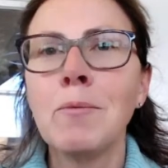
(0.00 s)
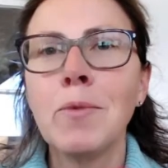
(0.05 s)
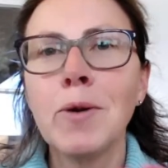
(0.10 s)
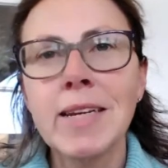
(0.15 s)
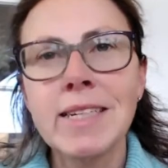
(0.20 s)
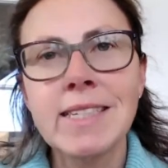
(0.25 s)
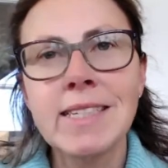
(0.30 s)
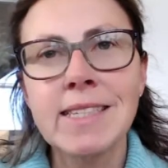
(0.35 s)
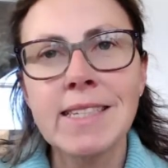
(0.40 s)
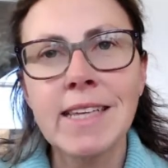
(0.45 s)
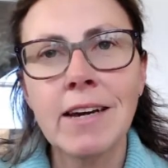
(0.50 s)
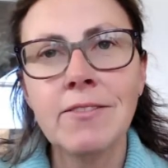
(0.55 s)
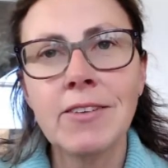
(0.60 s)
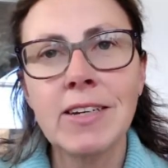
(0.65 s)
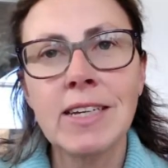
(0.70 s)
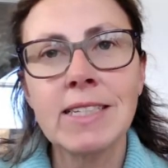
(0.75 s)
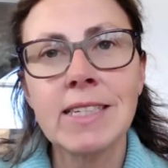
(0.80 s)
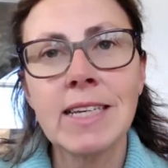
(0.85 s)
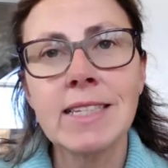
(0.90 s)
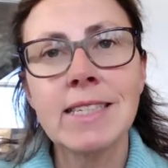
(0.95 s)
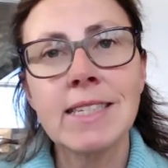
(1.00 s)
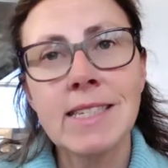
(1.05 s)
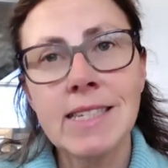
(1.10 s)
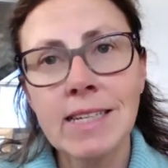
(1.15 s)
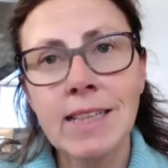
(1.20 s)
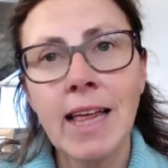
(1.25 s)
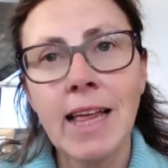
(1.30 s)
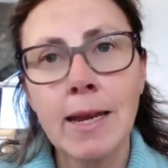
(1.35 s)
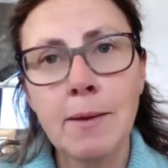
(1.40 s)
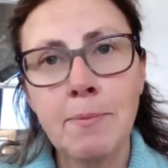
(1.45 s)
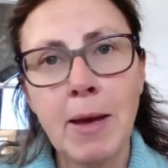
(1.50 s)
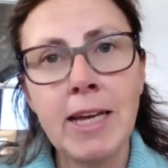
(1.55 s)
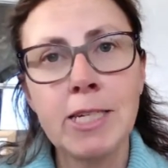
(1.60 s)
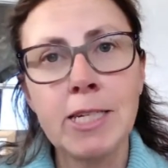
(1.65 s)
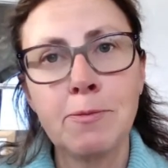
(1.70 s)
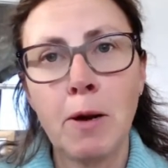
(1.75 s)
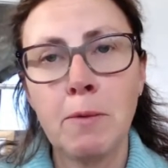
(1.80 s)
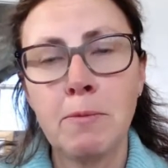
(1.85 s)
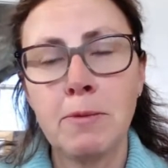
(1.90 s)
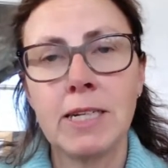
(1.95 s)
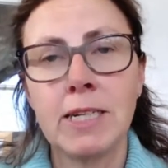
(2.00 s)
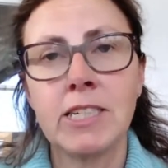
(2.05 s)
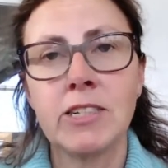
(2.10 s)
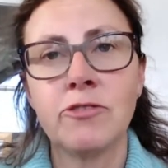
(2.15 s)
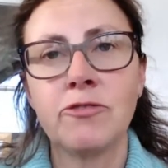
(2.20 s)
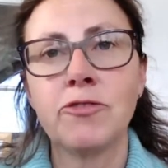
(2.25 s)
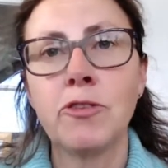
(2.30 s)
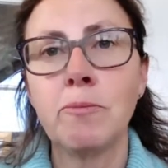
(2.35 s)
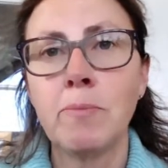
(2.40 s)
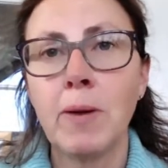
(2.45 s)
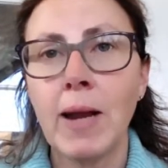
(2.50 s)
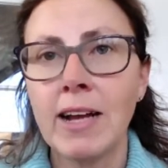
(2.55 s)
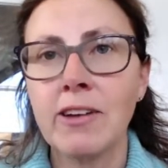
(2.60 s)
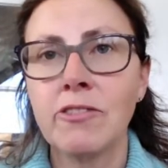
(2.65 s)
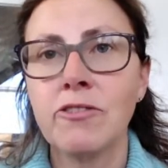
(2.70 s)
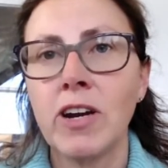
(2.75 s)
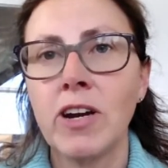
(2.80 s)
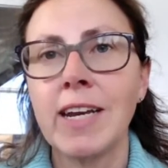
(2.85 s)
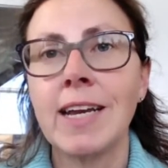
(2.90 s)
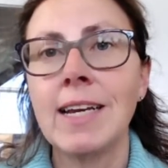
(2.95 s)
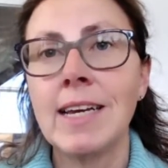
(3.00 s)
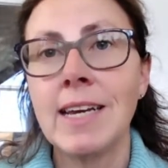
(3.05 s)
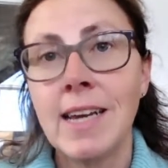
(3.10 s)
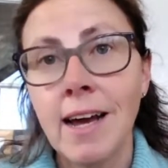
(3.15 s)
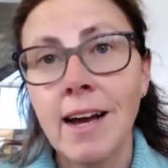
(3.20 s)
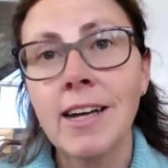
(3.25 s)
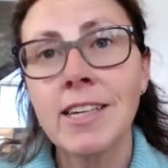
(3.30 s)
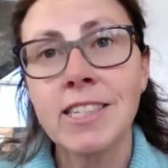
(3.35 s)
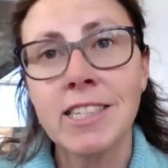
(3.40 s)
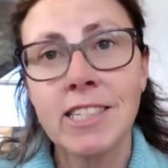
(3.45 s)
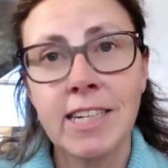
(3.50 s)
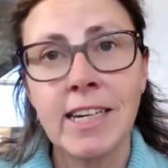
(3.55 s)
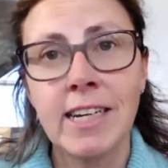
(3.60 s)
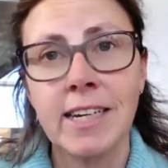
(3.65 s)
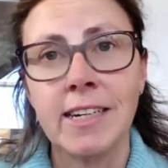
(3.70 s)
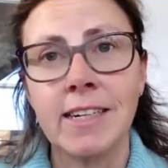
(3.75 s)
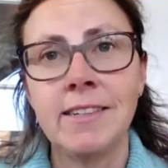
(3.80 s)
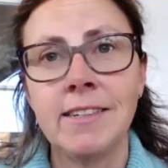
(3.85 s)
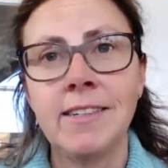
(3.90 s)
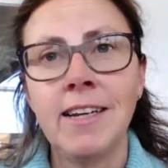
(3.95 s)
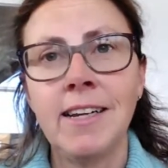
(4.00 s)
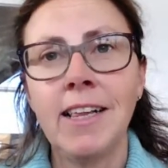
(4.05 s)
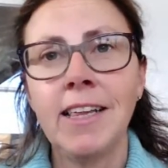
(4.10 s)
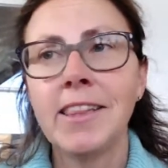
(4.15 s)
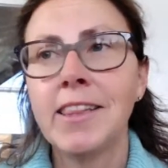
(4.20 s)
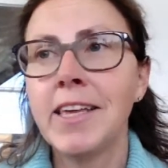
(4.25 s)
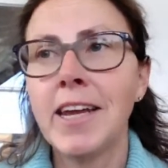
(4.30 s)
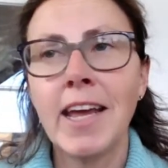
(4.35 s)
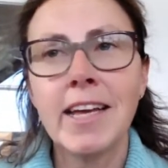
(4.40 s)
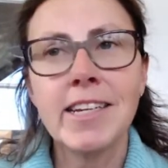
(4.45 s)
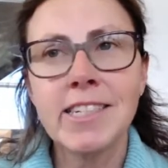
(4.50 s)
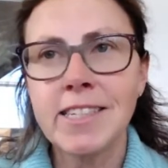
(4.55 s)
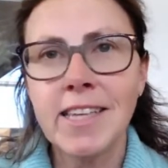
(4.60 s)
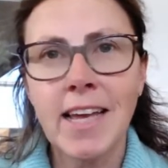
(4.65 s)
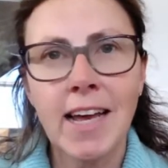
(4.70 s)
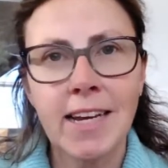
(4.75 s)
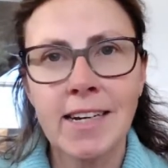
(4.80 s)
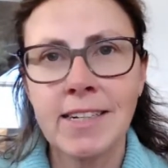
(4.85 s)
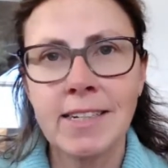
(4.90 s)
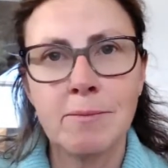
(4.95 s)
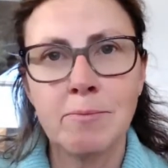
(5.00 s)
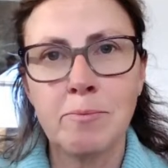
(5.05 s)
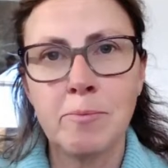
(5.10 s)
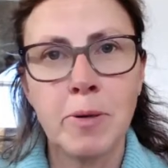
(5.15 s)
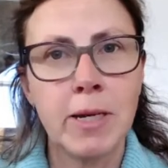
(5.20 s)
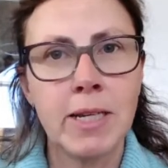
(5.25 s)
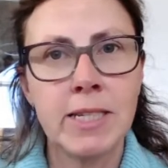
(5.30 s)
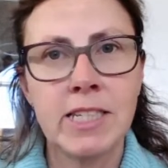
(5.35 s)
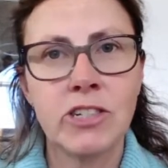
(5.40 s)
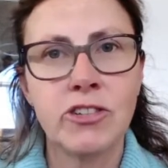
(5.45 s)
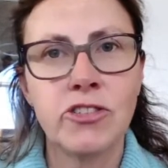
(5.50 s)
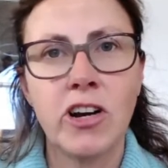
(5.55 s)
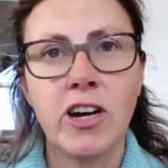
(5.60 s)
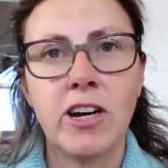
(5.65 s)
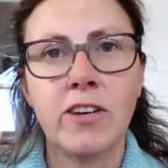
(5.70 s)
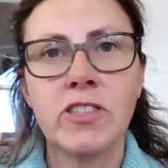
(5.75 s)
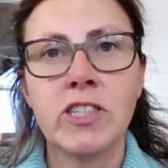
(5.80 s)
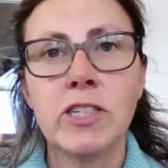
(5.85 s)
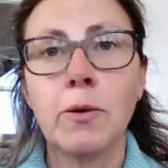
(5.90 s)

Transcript: what I discovered is I still had a page published from Black Friday last year that I just hadn't put into draft.